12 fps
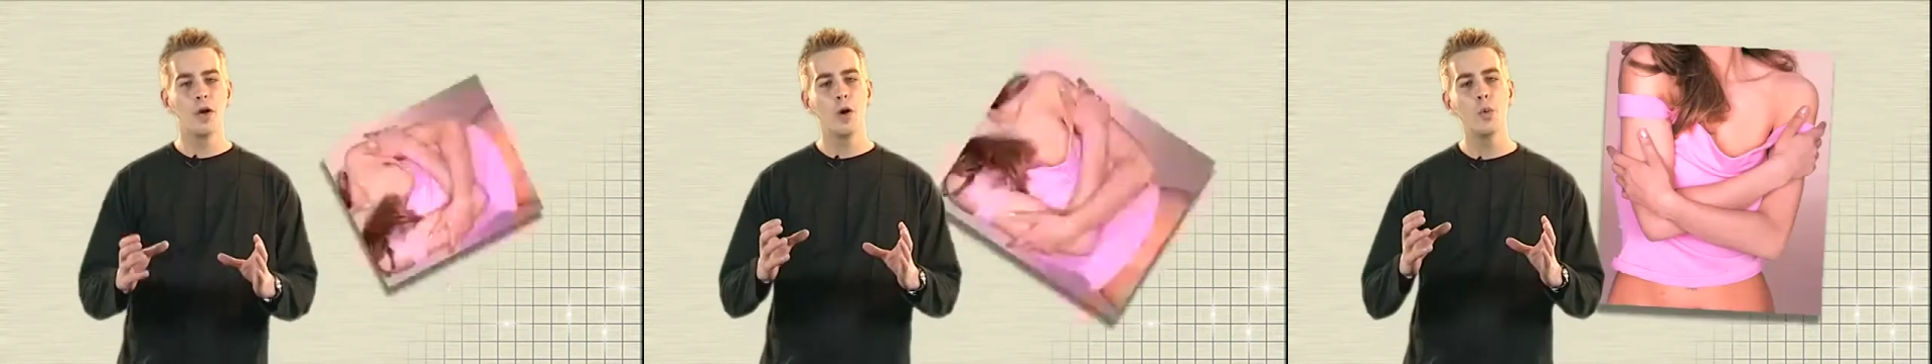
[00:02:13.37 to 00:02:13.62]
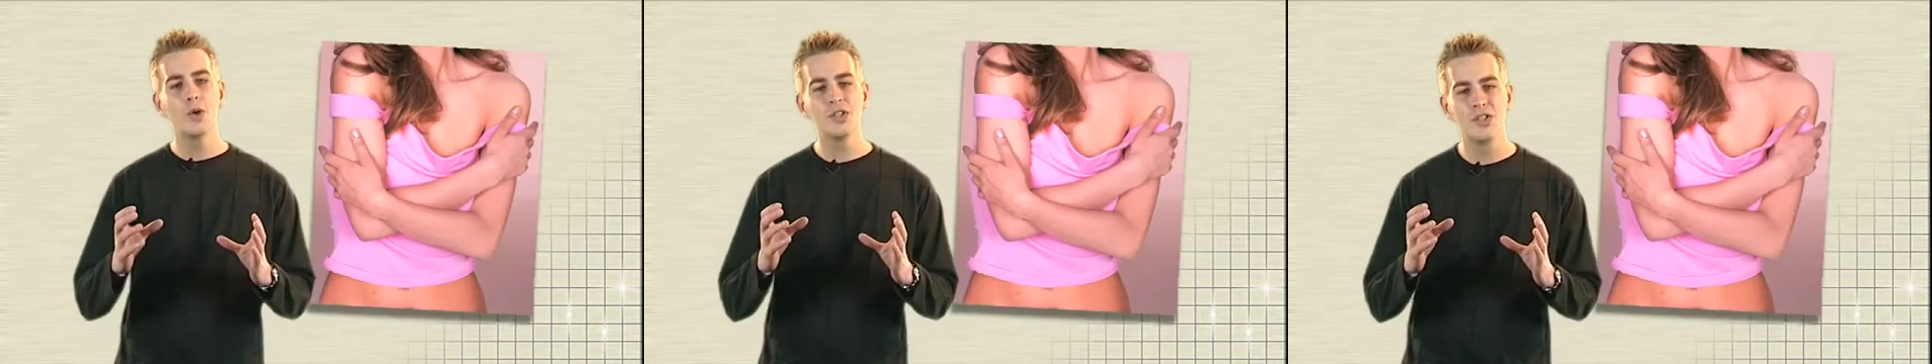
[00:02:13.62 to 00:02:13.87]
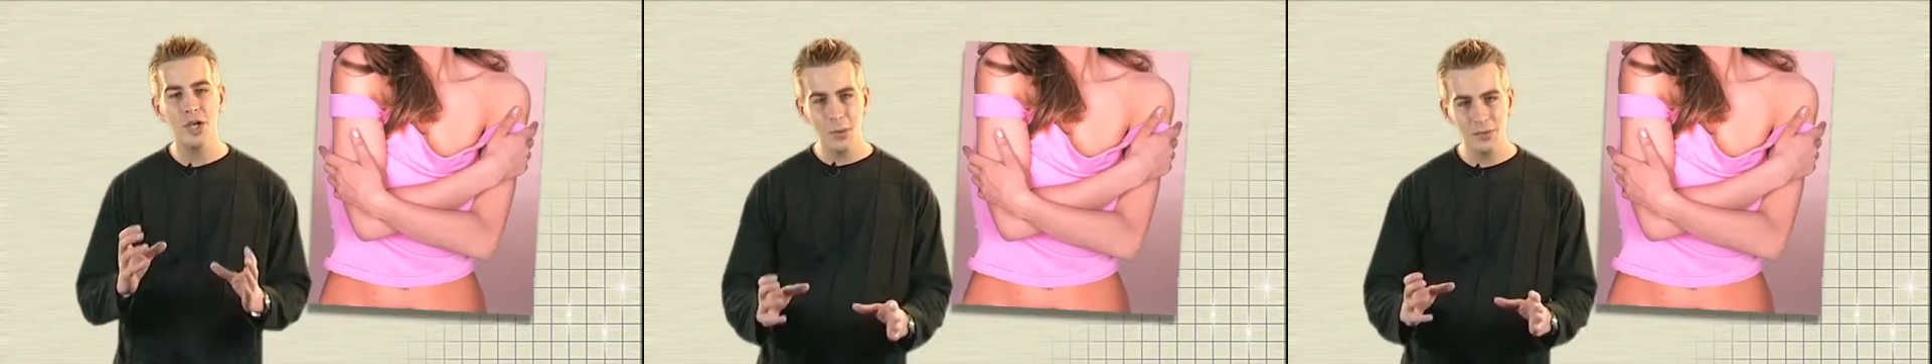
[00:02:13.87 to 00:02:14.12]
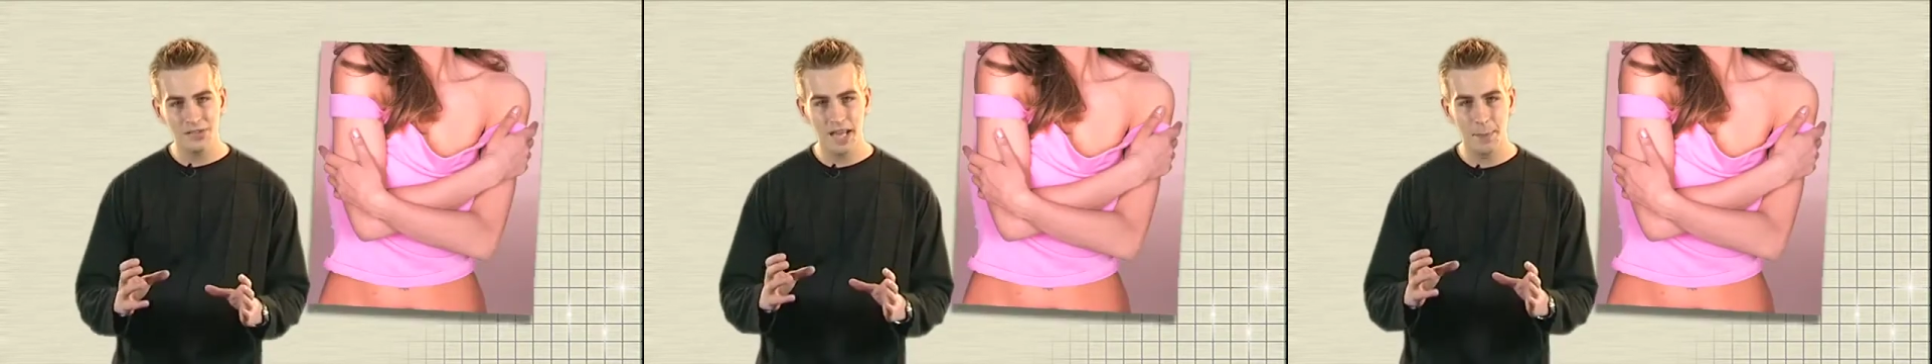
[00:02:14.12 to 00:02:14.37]
who could
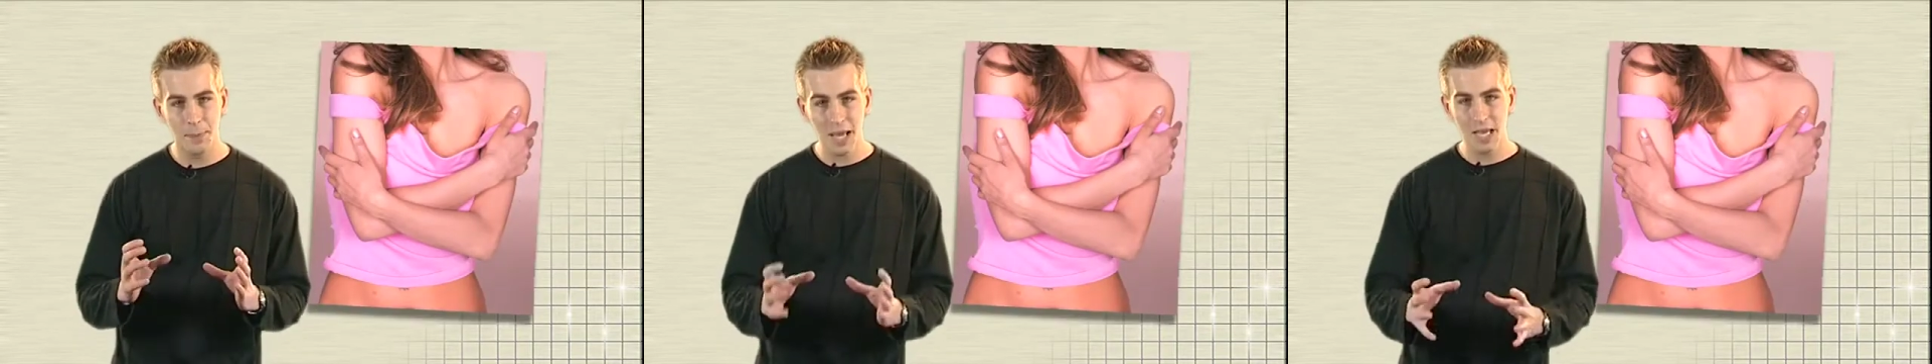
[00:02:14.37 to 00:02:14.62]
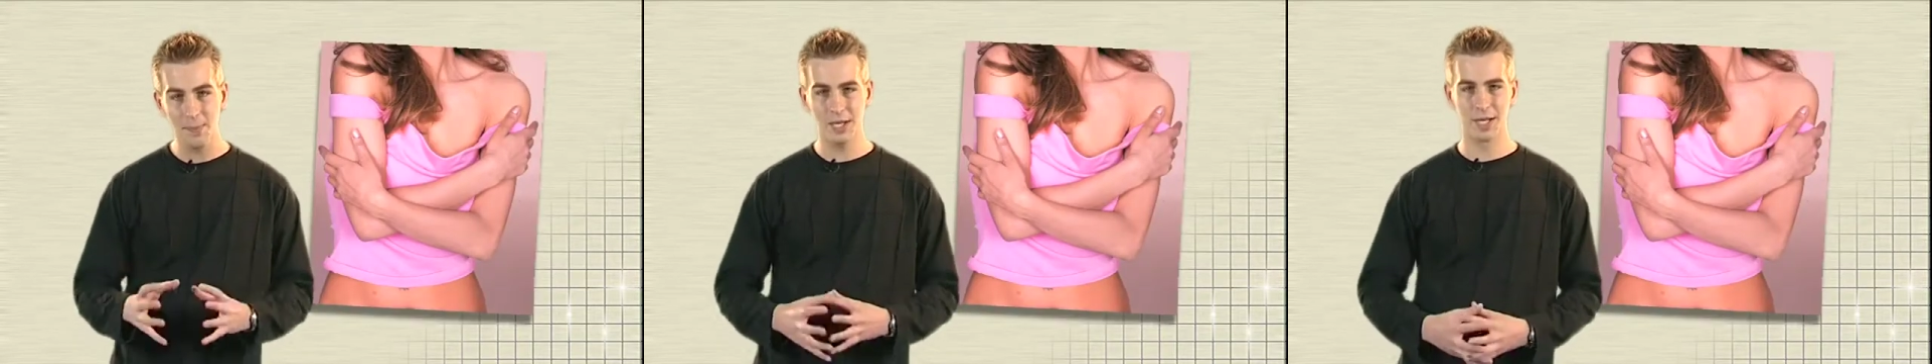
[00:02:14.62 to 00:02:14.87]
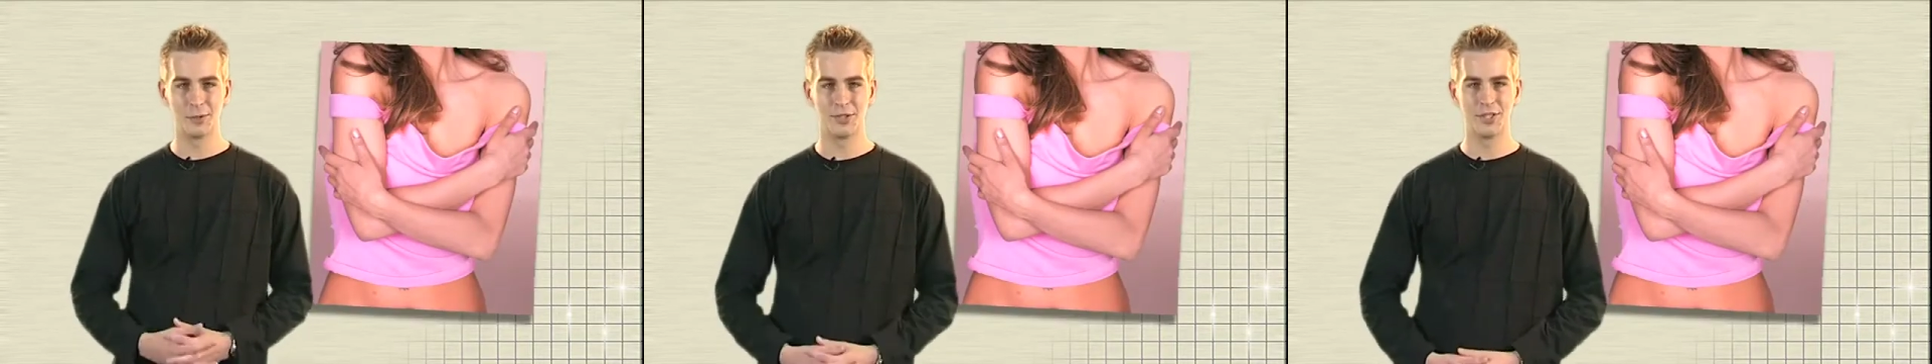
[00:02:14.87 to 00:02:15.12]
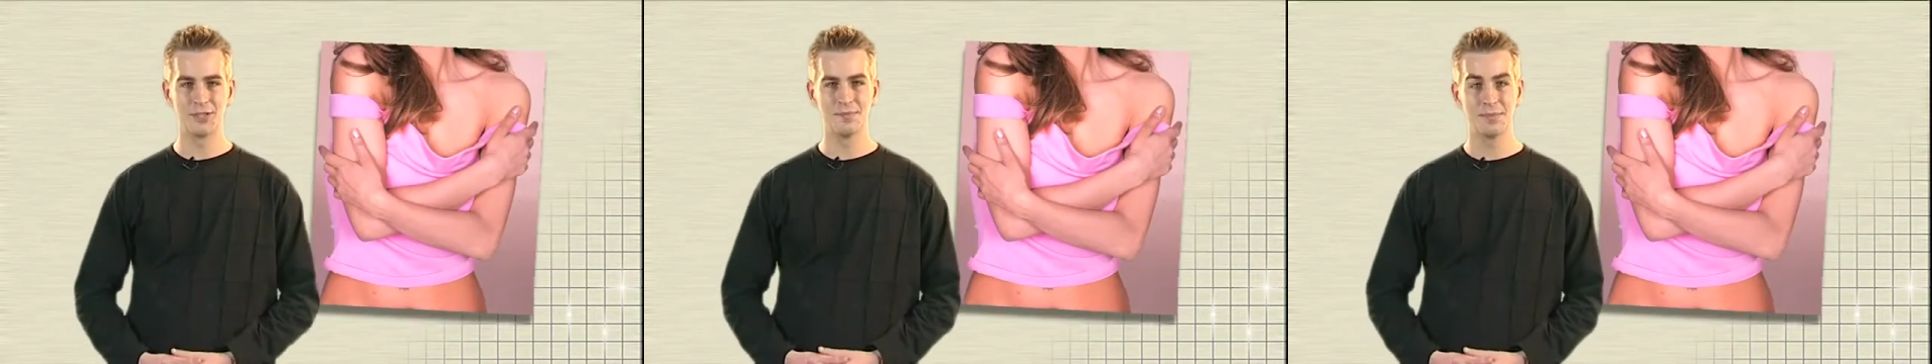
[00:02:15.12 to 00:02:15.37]
use their baby
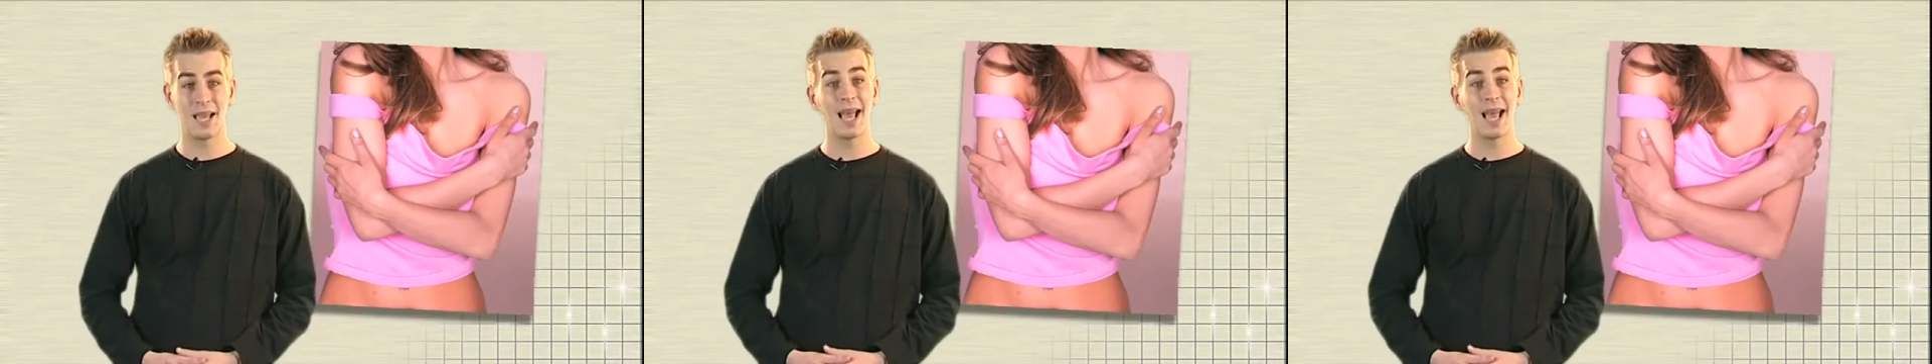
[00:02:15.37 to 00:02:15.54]
lotion